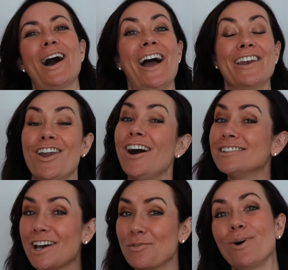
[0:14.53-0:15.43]
I had
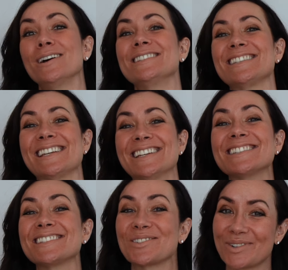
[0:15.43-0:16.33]
not done one
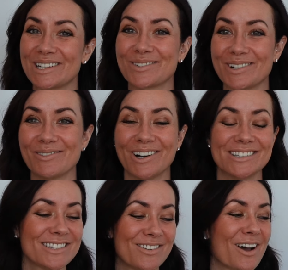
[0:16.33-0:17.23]
since
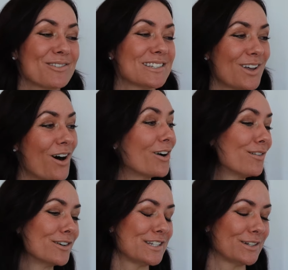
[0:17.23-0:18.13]
2021, so that was long
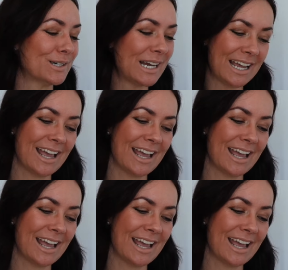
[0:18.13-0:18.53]
overdue.